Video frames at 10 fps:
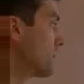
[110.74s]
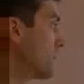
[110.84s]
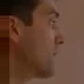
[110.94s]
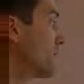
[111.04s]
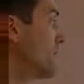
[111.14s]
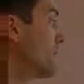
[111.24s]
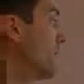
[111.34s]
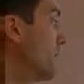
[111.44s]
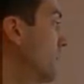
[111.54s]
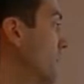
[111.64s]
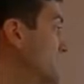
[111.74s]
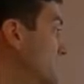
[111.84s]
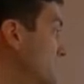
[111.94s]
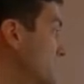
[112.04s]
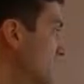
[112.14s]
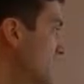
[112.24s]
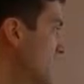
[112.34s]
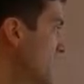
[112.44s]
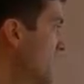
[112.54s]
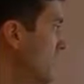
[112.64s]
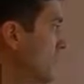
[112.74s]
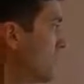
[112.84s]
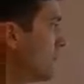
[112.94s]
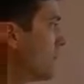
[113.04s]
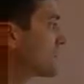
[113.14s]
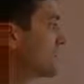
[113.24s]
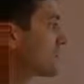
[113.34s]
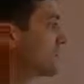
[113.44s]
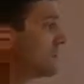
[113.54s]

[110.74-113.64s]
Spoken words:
of the vegetation. More CO2